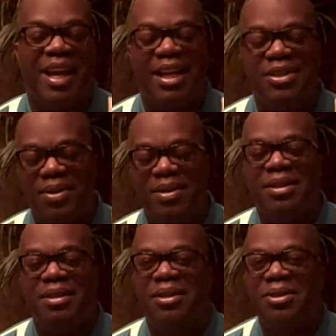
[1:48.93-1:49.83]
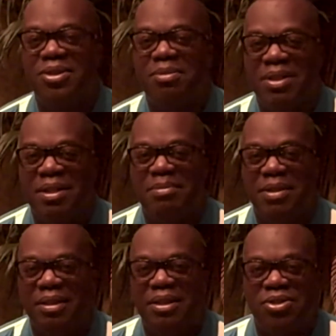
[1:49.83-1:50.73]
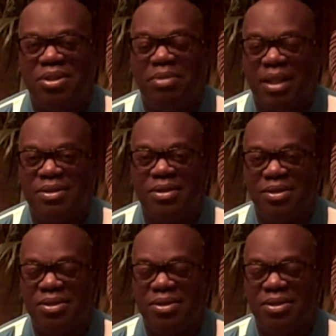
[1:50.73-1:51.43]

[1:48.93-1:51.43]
And so I think the leadership tip and the leadership lesson is